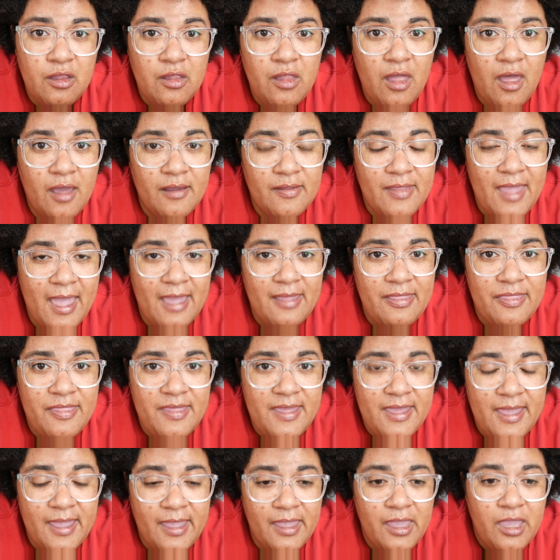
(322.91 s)
along that
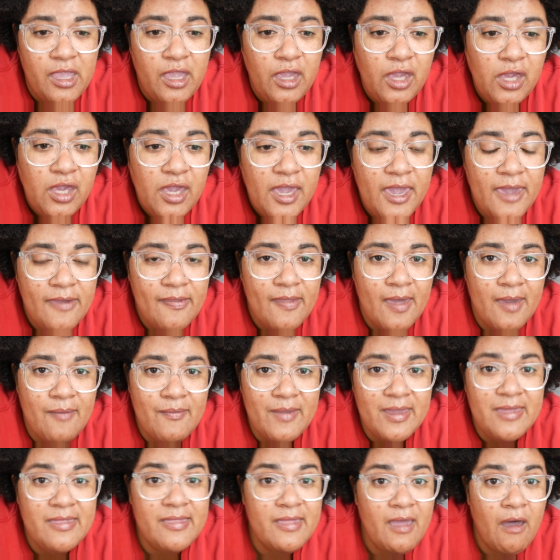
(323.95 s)
thing. And I
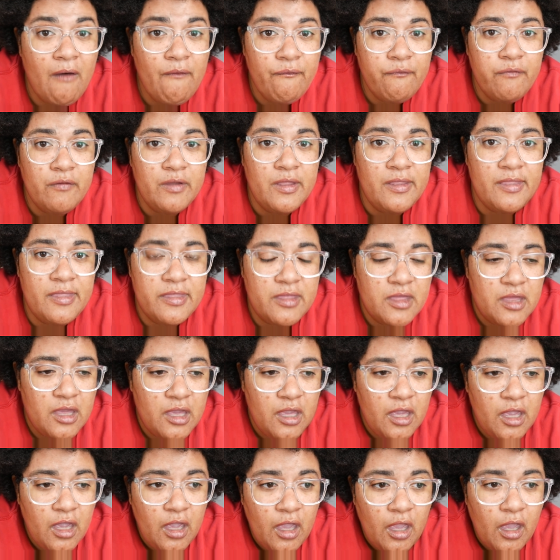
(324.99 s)
myself
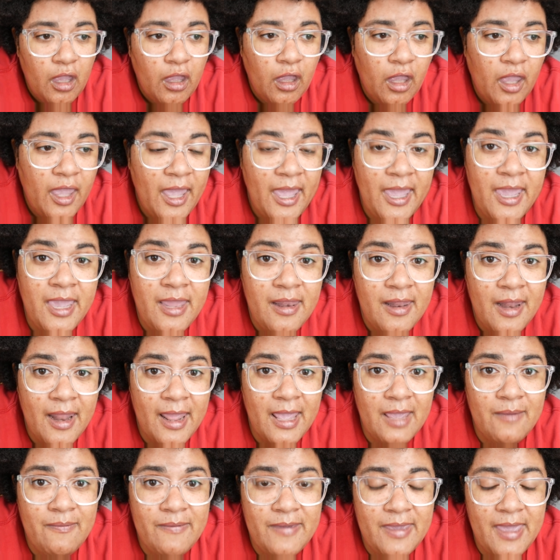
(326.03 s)
hated
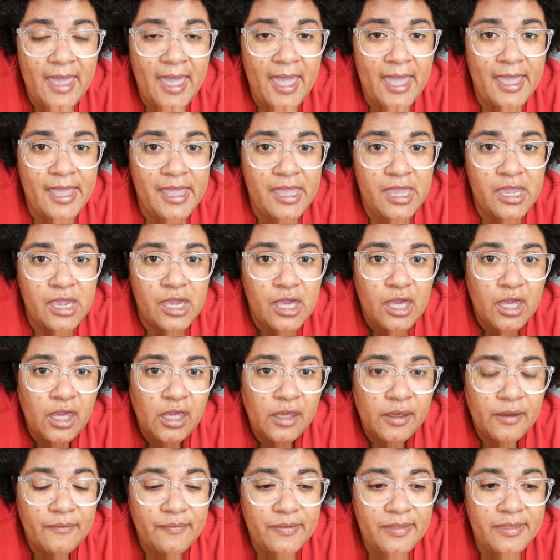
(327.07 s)
ABA.
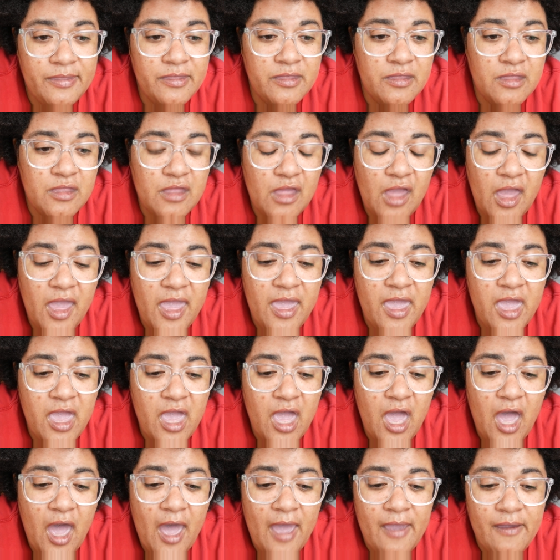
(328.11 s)

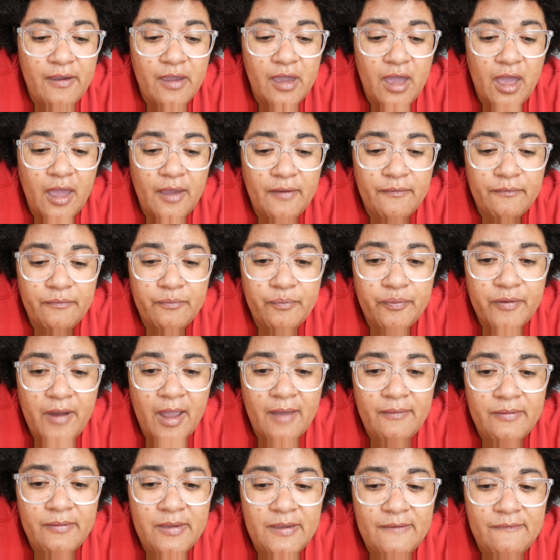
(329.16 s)
I
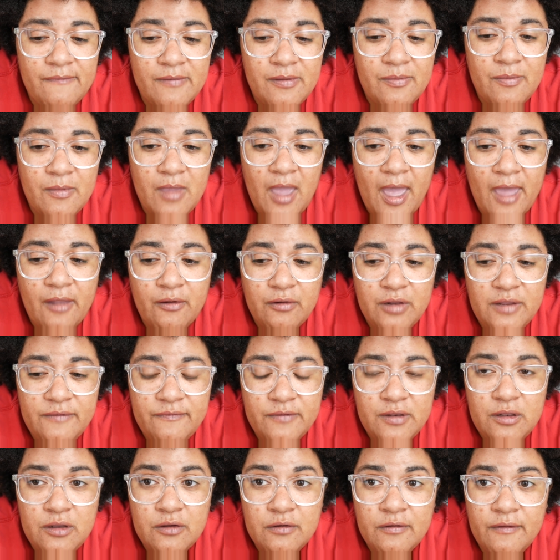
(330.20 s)
don't
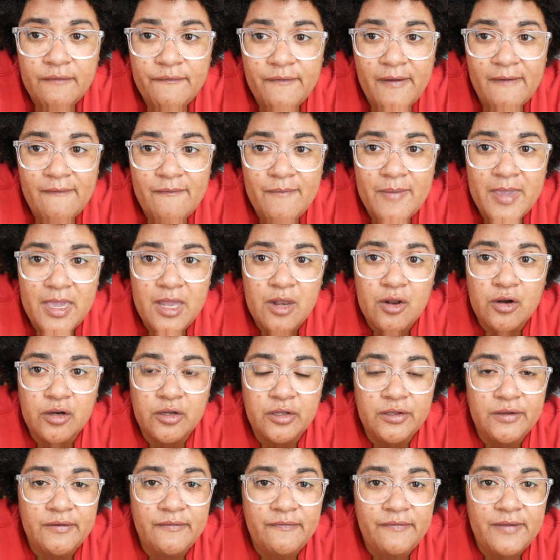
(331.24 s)
even know if I've made
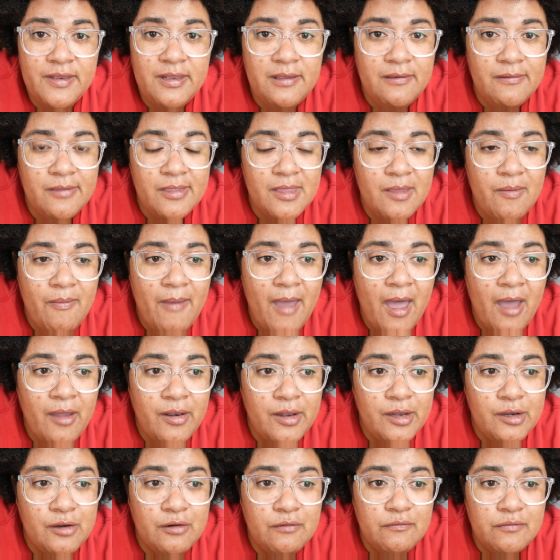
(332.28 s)
earlier videos about
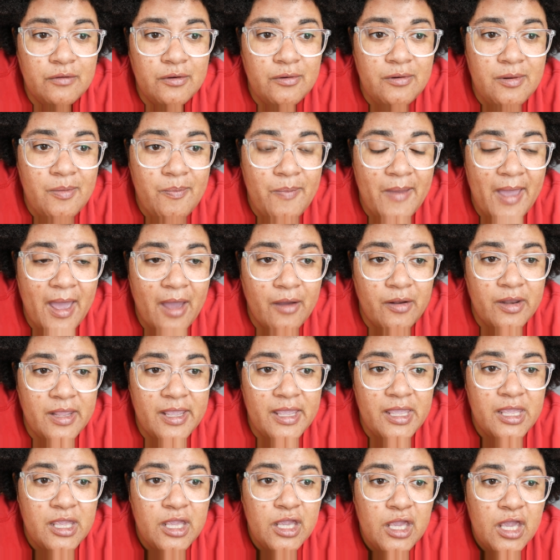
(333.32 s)
it or wrote about it,